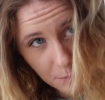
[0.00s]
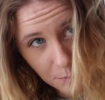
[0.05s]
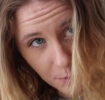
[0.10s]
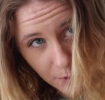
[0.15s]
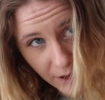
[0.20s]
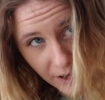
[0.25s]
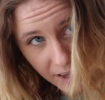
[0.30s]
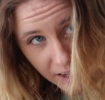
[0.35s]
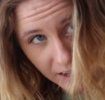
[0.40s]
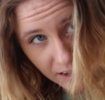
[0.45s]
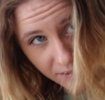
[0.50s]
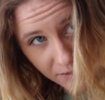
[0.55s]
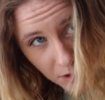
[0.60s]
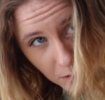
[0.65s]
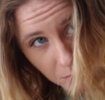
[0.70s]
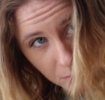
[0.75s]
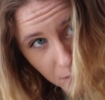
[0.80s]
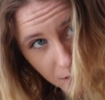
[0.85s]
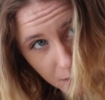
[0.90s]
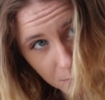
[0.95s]
But if
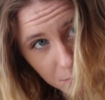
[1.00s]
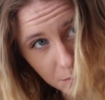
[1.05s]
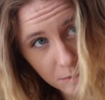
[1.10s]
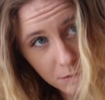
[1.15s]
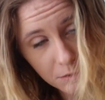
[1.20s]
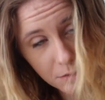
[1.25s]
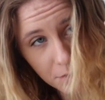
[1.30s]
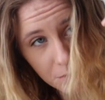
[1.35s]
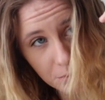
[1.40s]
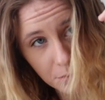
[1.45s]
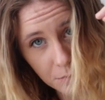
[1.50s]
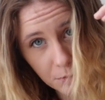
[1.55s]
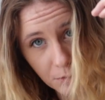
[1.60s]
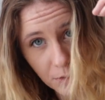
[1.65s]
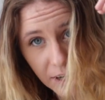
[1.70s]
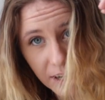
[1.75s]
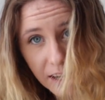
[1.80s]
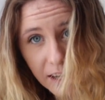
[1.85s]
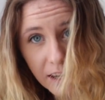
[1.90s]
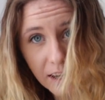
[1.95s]
you want to pull
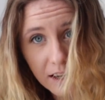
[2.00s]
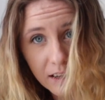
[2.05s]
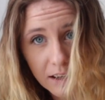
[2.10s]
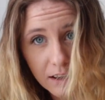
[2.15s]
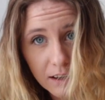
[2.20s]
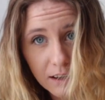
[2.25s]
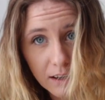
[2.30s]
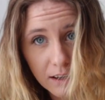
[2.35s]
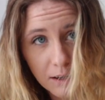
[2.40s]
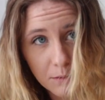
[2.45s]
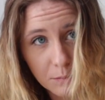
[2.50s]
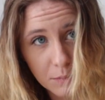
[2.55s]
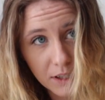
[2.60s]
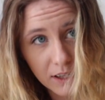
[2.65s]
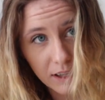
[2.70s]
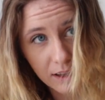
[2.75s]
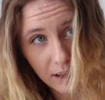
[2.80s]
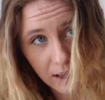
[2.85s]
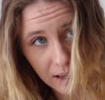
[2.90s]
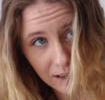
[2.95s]
3
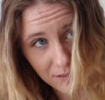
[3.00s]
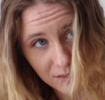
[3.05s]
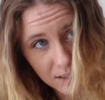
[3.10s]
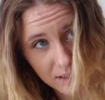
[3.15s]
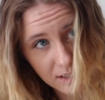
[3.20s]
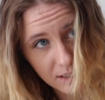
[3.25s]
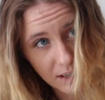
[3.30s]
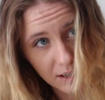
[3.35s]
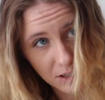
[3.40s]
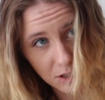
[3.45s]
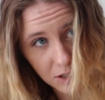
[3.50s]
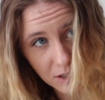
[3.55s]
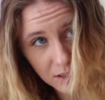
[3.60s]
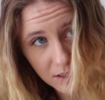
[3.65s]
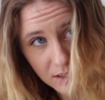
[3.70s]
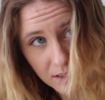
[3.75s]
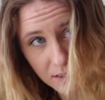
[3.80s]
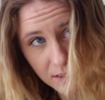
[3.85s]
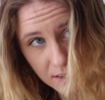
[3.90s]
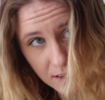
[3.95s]
completely even
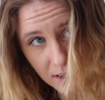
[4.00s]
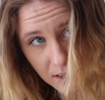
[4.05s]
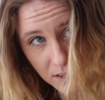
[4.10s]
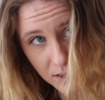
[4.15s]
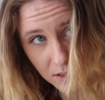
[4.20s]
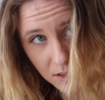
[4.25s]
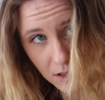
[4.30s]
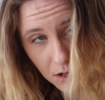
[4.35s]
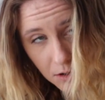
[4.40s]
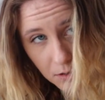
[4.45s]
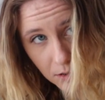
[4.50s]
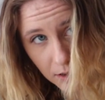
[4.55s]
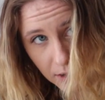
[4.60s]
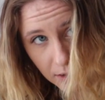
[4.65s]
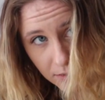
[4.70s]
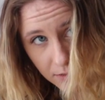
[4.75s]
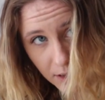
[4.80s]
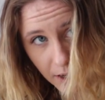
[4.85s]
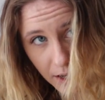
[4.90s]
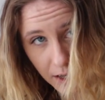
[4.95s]
sections, that's totally
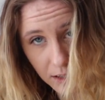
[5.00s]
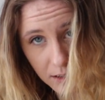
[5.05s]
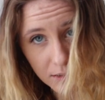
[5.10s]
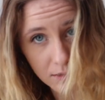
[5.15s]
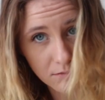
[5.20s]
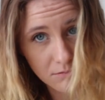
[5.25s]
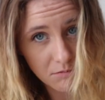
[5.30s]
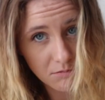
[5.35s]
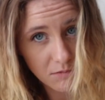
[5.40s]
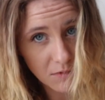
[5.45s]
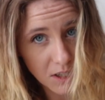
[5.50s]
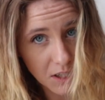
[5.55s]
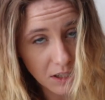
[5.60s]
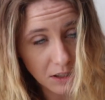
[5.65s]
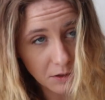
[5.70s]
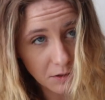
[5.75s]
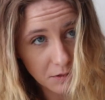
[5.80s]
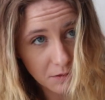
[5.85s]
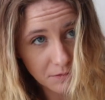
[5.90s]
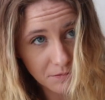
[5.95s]
fine
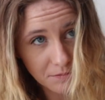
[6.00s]
too.